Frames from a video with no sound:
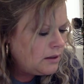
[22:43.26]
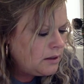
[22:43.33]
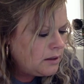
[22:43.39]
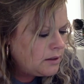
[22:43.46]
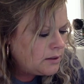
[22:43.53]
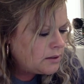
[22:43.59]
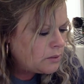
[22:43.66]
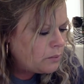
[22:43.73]

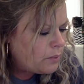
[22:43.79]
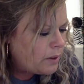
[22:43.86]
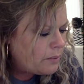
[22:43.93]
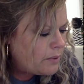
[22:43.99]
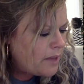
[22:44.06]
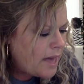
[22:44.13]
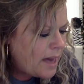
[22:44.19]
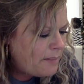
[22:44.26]
So what
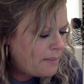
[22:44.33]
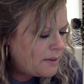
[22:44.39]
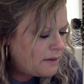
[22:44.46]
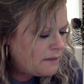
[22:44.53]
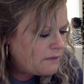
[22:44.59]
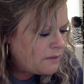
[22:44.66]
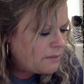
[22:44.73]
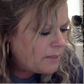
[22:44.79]
will happen
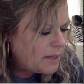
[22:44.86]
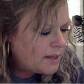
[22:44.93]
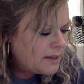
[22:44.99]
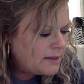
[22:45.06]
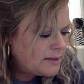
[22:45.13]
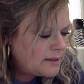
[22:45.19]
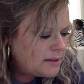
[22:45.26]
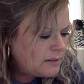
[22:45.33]
if the bug
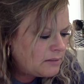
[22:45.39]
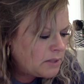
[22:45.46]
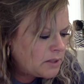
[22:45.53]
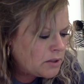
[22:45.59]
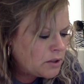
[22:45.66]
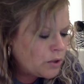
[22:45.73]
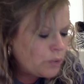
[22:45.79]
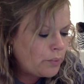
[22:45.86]
gets in the
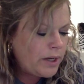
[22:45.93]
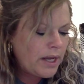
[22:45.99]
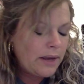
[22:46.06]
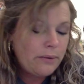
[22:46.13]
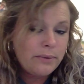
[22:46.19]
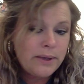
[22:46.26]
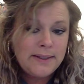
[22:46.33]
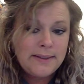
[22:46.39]
milk? When I
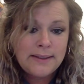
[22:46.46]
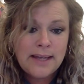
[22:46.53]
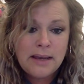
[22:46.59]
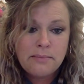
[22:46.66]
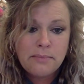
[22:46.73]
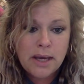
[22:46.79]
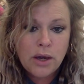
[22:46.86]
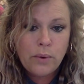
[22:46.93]

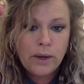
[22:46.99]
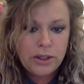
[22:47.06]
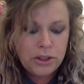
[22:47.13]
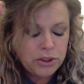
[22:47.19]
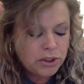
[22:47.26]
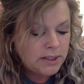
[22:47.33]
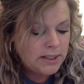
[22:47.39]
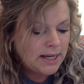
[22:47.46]
restate my
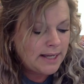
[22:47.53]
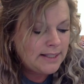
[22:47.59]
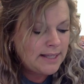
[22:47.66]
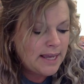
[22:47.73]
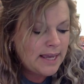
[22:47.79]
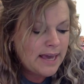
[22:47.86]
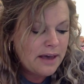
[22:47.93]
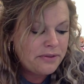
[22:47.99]
question, I
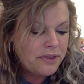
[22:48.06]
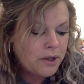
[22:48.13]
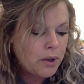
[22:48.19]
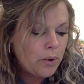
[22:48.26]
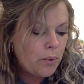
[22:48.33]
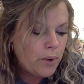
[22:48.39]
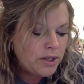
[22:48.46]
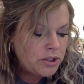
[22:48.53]
take out the
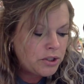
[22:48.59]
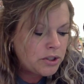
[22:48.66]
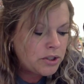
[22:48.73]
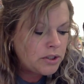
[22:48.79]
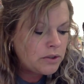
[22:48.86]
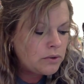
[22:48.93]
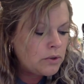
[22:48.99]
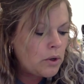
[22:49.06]

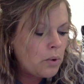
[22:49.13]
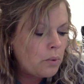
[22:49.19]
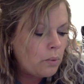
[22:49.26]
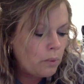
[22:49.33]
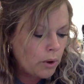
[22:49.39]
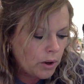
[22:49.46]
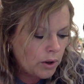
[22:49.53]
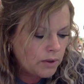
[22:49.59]
question
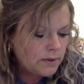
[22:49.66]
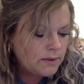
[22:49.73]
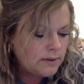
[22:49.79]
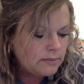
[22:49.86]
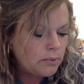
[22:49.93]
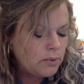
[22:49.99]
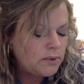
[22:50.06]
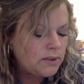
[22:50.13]
words
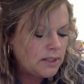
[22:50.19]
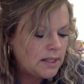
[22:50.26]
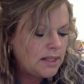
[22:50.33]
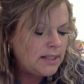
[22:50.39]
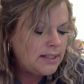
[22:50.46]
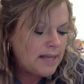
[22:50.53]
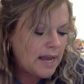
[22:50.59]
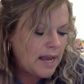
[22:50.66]
most of the
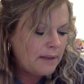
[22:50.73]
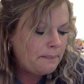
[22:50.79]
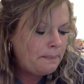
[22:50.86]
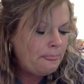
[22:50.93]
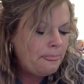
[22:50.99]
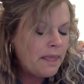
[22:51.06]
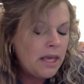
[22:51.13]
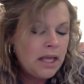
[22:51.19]
time,
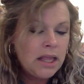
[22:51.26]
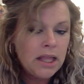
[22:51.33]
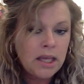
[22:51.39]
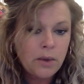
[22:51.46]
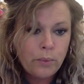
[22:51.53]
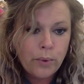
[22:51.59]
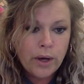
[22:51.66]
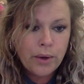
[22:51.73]
like
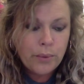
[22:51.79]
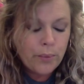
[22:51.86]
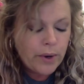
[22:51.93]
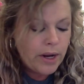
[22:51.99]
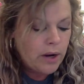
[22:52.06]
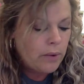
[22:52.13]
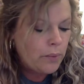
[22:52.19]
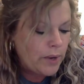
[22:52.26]
what,
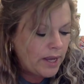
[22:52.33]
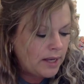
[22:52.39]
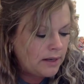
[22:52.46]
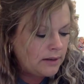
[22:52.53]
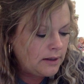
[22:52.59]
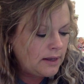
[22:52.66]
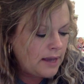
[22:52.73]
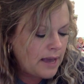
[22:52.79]
where,
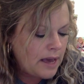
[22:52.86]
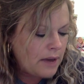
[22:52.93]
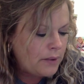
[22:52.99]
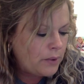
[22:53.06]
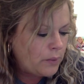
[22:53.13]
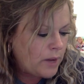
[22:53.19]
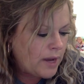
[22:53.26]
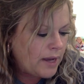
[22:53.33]
when, how,
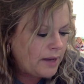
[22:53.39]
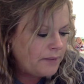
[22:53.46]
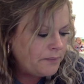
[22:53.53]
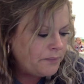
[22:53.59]
and why.